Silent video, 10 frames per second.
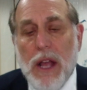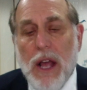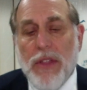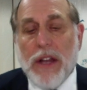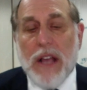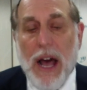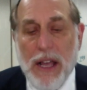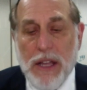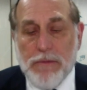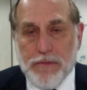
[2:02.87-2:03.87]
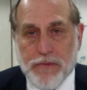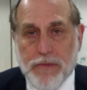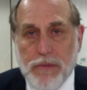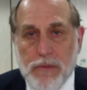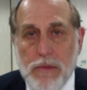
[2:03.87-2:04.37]
that Cain
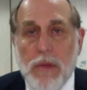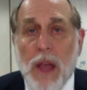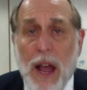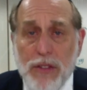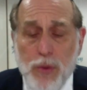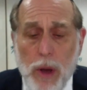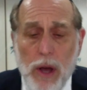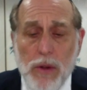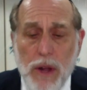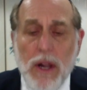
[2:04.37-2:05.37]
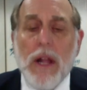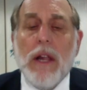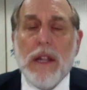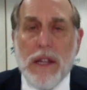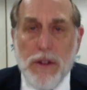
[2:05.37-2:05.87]
as well
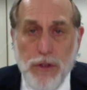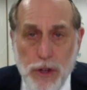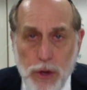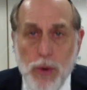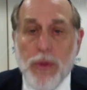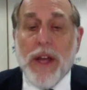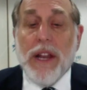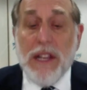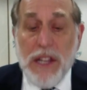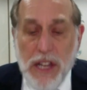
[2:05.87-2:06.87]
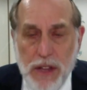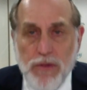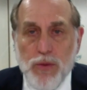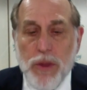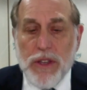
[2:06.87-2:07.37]
knew that he
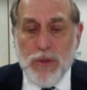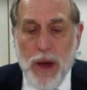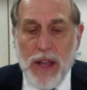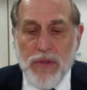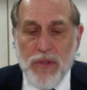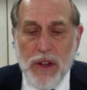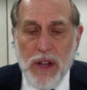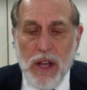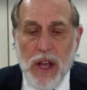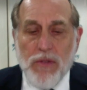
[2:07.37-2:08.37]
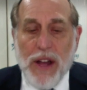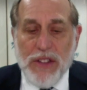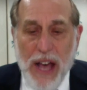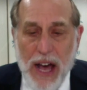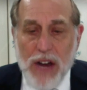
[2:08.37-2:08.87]
lived with his wife.
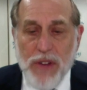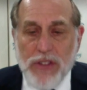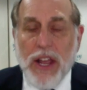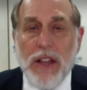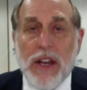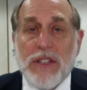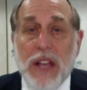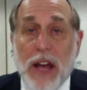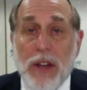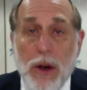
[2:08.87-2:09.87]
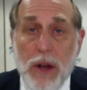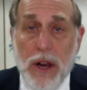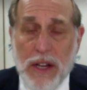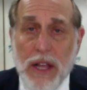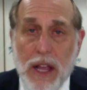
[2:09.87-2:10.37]
Vatahar vatelet es Chanoch,
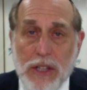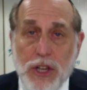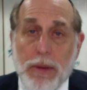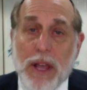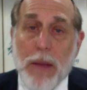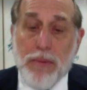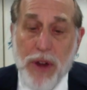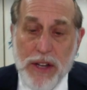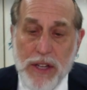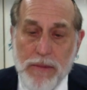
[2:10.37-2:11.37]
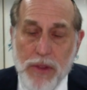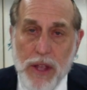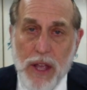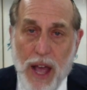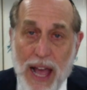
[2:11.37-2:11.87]
she became pregnant,
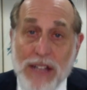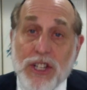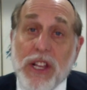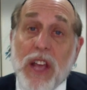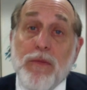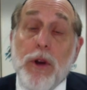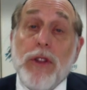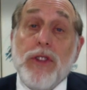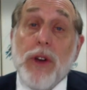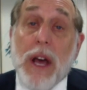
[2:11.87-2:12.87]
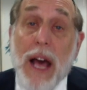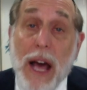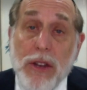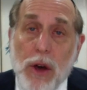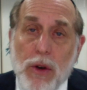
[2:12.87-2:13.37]
and she gave birth to
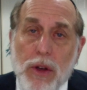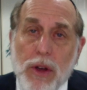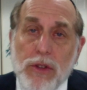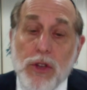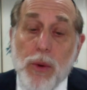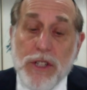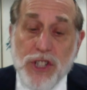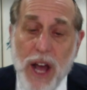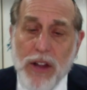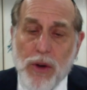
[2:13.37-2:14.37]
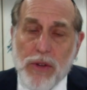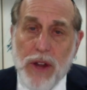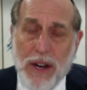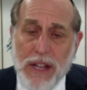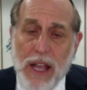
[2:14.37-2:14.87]
Chanoch, to a child.
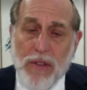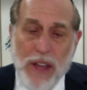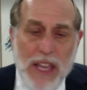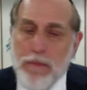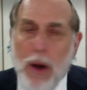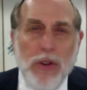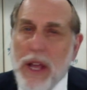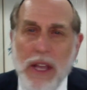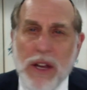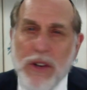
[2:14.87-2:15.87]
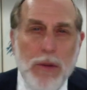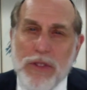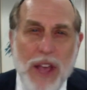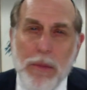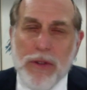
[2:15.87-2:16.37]
Vahi bona ir, and he
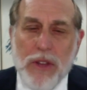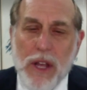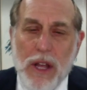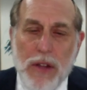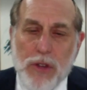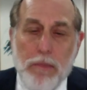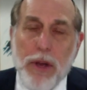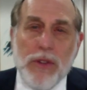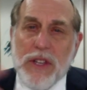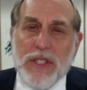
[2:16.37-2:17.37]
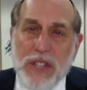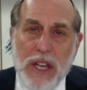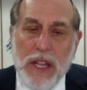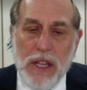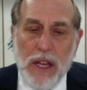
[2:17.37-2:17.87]
was able to build a
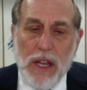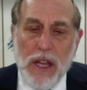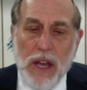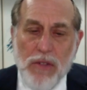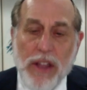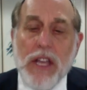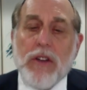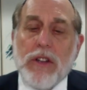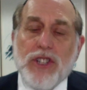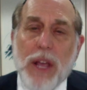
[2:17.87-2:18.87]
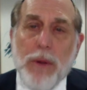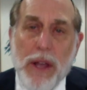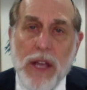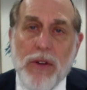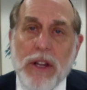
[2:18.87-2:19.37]
city. Vayikra Shem
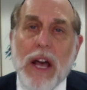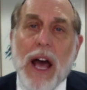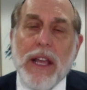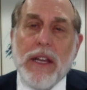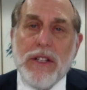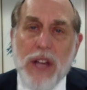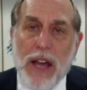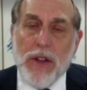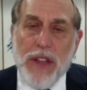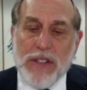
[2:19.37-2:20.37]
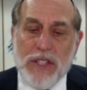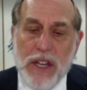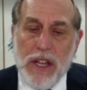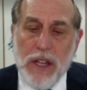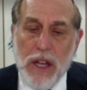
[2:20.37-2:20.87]
Ha'ir, and Cain entitled that
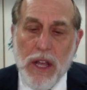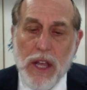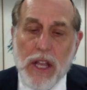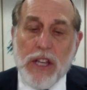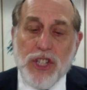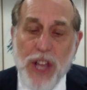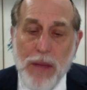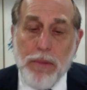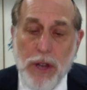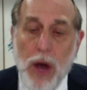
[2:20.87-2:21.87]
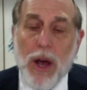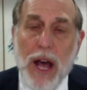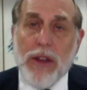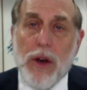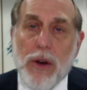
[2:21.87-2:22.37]
city Keshem Beno
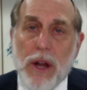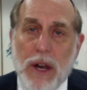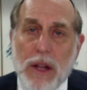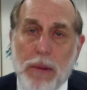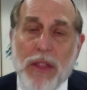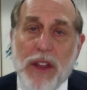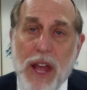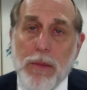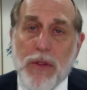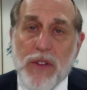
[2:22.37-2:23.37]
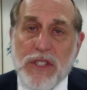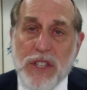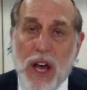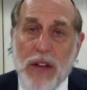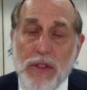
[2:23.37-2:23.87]
Chanoch, by the name of his
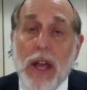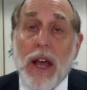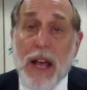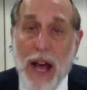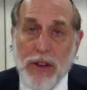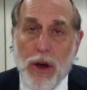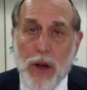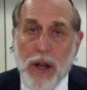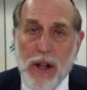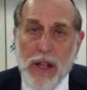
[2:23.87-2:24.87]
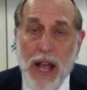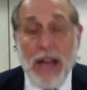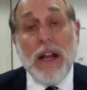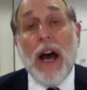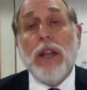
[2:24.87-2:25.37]
son Chanoch.
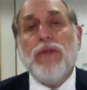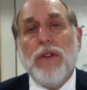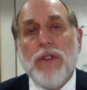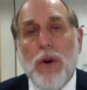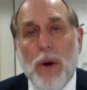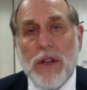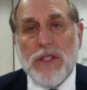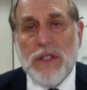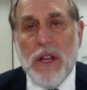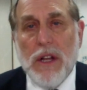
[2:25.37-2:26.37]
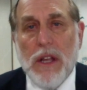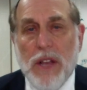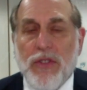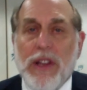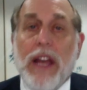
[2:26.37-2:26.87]
And Chanoch, of course,
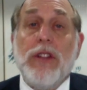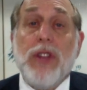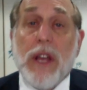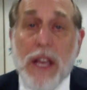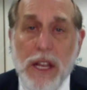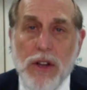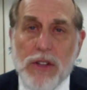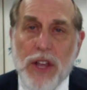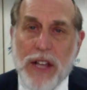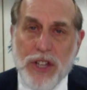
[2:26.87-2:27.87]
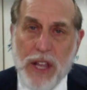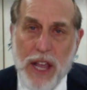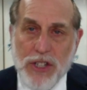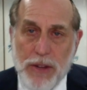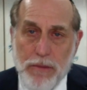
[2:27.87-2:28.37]
is related to chinuch, to
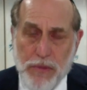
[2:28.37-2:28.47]
education.